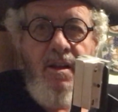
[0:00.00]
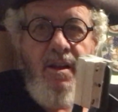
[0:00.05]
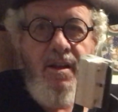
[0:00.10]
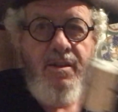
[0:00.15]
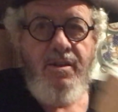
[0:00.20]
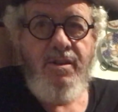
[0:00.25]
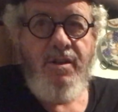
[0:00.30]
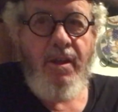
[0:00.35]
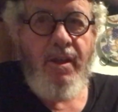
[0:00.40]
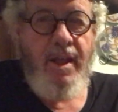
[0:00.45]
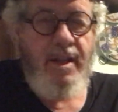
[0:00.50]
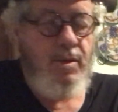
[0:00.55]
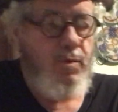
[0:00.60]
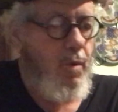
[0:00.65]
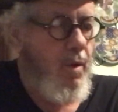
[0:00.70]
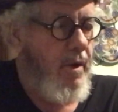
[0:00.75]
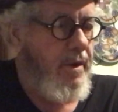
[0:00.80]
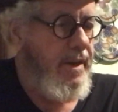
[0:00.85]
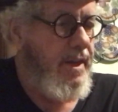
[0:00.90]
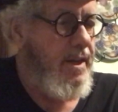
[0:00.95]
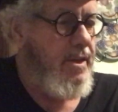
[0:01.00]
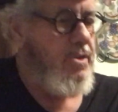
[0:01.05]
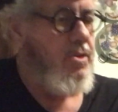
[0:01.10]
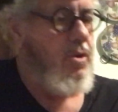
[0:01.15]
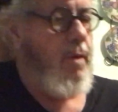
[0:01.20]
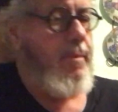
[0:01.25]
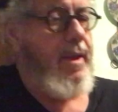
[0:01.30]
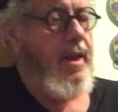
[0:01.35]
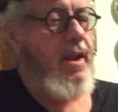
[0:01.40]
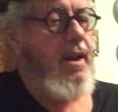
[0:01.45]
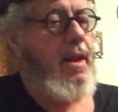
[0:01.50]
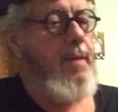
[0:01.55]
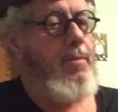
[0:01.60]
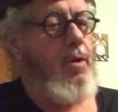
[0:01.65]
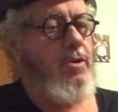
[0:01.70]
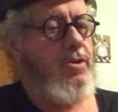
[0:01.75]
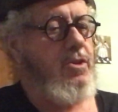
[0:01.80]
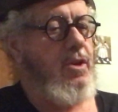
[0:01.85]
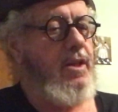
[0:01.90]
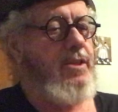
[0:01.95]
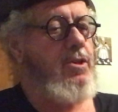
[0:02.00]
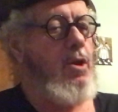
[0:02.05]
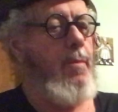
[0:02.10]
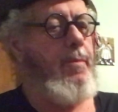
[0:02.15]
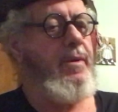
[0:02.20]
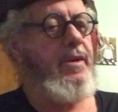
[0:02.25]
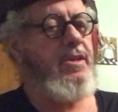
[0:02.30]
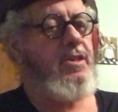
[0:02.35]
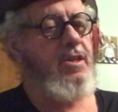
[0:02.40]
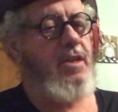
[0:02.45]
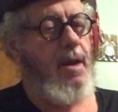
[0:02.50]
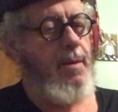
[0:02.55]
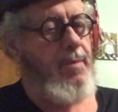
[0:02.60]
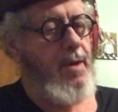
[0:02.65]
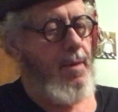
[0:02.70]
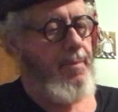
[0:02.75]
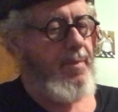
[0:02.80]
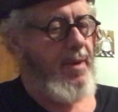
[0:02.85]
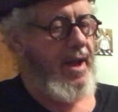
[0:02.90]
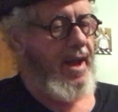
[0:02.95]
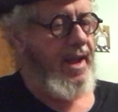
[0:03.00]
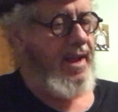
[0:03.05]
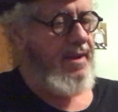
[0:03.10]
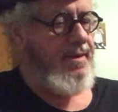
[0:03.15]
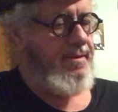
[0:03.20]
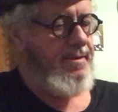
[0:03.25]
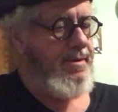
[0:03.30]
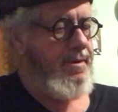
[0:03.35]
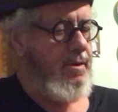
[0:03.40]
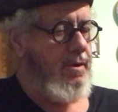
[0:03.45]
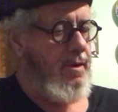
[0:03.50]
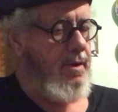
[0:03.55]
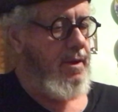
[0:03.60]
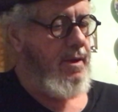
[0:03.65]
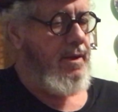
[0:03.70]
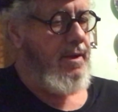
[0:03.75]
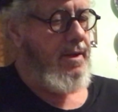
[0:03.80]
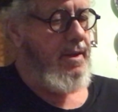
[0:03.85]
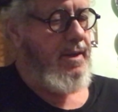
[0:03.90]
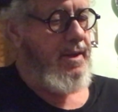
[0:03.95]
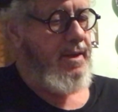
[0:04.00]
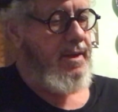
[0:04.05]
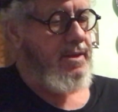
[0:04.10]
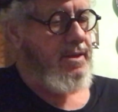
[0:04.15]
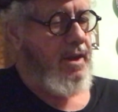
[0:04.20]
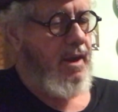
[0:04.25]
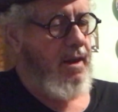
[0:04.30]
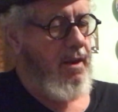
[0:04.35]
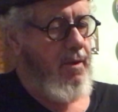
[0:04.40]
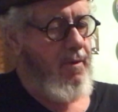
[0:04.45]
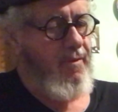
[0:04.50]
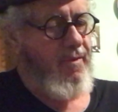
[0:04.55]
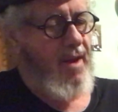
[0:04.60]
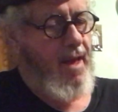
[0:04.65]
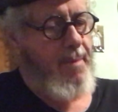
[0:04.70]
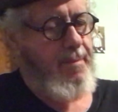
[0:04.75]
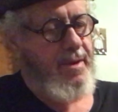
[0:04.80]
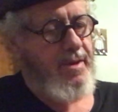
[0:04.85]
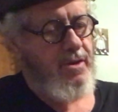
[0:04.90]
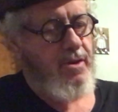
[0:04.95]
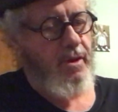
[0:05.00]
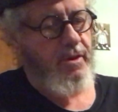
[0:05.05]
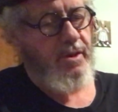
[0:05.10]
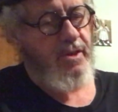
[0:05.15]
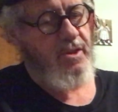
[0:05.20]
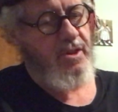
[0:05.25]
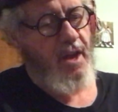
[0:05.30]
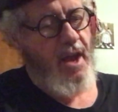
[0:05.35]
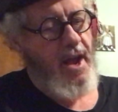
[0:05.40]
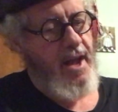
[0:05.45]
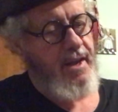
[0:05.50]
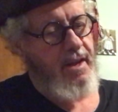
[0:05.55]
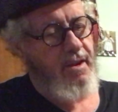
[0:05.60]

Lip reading: So that's what I did. I started making clay balls. So let's open this tub up, eh? It's got little flappies on the side.